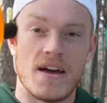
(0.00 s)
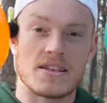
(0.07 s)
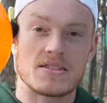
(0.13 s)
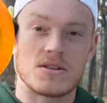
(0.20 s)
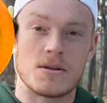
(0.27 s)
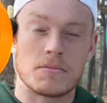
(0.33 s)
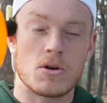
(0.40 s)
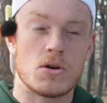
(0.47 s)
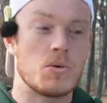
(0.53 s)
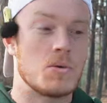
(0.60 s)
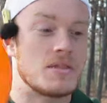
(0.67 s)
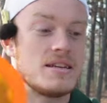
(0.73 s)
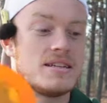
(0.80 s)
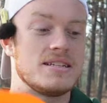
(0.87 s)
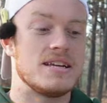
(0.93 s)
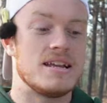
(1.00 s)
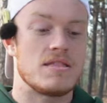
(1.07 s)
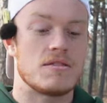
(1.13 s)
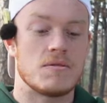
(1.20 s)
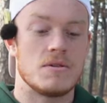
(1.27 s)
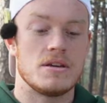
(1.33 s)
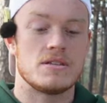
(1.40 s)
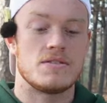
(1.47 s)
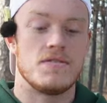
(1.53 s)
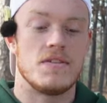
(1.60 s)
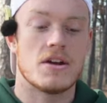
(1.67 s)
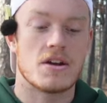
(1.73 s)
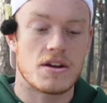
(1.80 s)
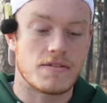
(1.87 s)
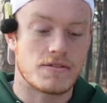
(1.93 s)
That's what I'm going with these DD3s.
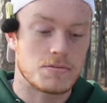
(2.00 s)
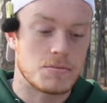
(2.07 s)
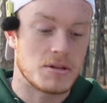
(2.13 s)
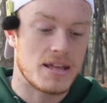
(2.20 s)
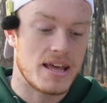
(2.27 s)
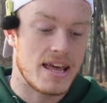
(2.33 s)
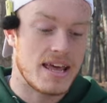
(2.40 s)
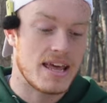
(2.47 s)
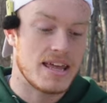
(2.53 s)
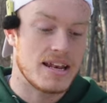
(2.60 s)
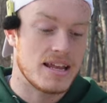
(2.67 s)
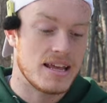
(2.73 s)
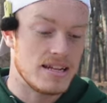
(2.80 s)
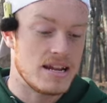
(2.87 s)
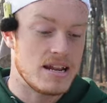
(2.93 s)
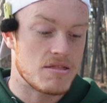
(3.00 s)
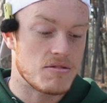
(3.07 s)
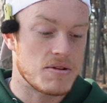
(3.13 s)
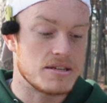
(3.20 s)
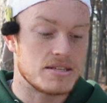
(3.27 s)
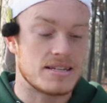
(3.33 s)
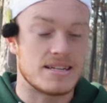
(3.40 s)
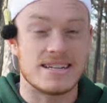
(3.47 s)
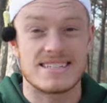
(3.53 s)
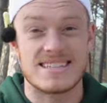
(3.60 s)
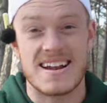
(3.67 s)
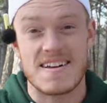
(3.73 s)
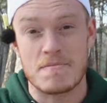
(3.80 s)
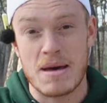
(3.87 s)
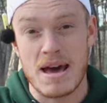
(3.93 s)
Very comfortable in the hand. And the DD3 is a disc
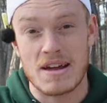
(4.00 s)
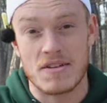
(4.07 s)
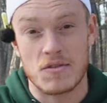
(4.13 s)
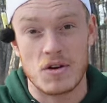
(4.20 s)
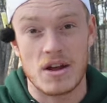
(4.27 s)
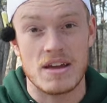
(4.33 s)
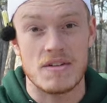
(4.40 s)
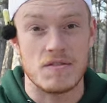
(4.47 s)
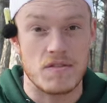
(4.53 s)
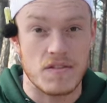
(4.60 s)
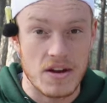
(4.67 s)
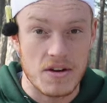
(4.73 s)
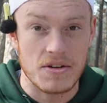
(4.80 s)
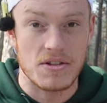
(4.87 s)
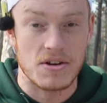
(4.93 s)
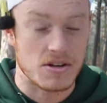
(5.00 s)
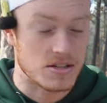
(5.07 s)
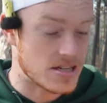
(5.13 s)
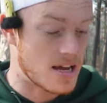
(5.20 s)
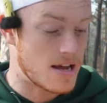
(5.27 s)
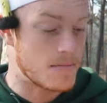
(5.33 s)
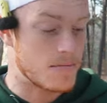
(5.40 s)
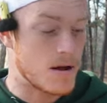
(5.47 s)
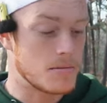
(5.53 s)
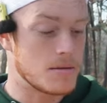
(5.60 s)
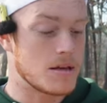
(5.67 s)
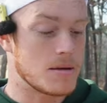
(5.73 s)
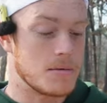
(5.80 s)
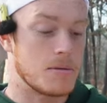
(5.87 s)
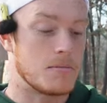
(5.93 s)
that I've bagged for a very long time,
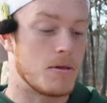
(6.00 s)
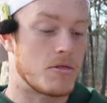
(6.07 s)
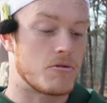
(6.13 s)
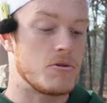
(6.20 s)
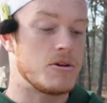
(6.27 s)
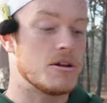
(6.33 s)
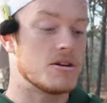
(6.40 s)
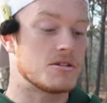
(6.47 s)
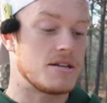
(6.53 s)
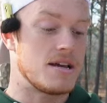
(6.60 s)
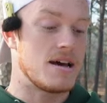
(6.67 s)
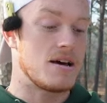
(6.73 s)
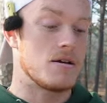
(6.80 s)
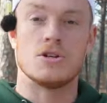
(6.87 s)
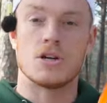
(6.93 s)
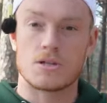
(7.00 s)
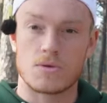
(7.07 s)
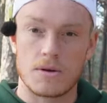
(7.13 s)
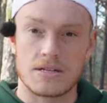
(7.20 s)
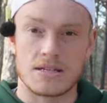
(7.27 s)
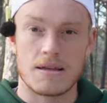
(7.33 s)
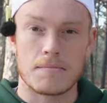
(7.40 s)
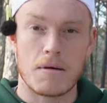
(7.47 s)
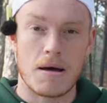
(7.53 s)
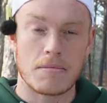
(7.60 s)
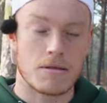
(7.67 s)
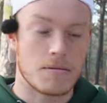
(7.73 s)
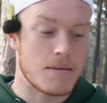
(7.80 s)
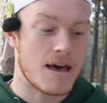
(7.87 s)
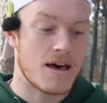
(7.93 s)
probably coming up on 3 years now. Just recently
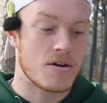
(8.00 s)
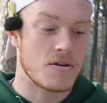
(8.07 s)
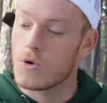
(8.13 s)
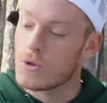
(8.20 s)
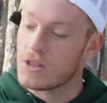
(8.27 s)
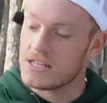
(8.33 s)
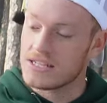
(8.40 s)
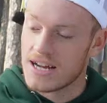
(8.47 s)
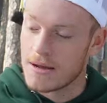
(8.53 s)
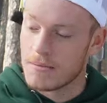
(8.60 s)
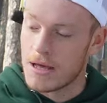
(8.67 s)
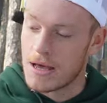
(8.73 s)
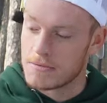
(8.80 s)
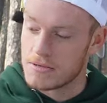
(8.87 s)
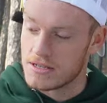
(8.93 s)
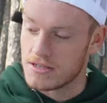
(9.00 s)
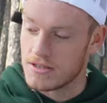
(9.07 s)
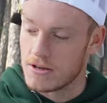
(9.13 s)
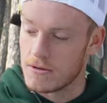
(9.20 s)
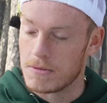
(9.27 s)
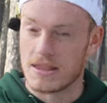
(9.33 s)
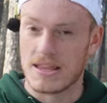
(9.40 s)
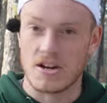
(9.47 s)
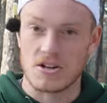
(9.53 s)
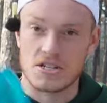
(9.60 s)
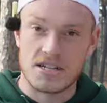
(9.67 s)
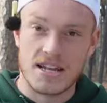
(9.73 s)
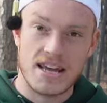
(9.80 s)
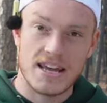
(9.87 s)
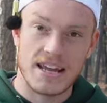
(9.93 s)
popped them out for these time lapses though, but they are
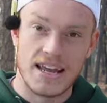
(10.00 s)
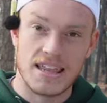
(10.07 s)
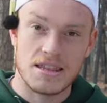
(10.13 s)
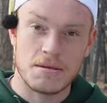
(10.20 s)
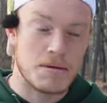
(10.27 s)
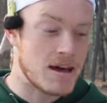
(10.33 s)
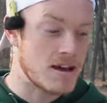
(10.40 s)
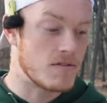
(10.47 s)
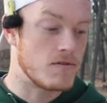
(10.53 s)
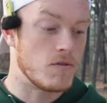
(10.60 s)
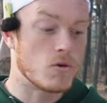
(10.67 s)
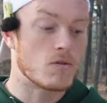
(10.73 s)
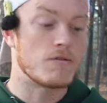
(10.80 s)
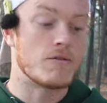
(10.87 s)
staying in the bag for